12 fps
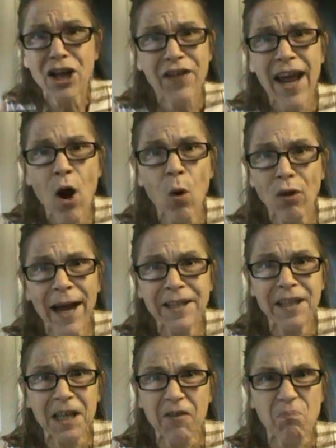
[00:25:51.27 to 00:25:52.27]
They don't
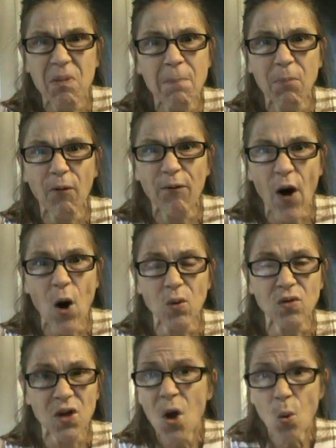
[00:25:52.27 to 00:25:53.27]
like to give people
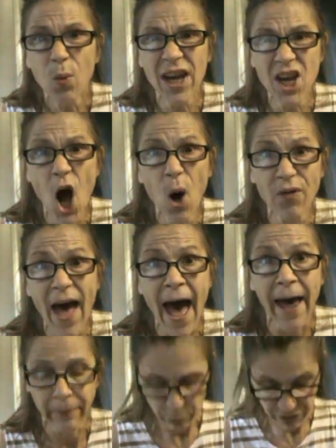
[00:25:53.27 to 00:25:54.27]
phones. We know
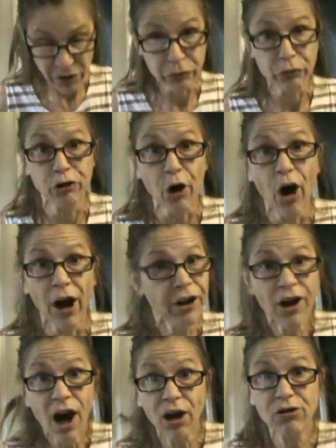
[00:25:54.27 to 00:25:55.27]
that with Uncle John.
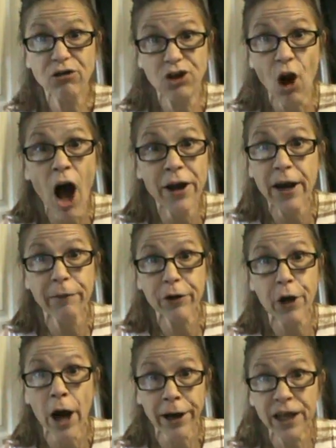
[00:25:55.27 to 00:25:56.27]
Uncle John never
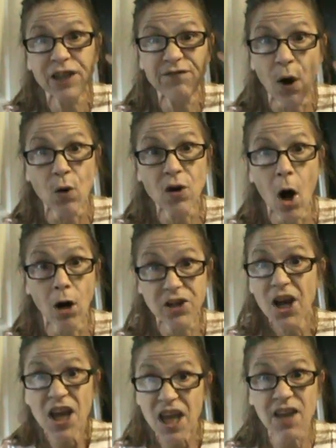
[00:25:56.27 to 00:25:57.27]
got his phone
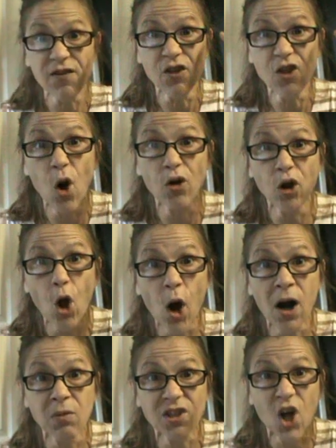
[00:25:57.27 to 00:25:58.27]
calls, even though the
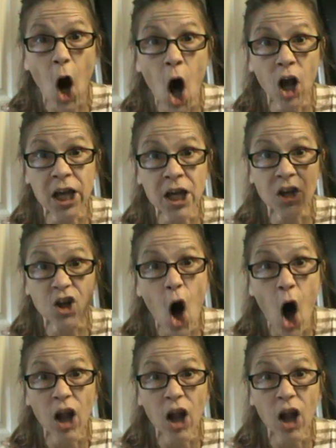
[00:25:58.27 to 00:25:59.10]
lawyer was calling and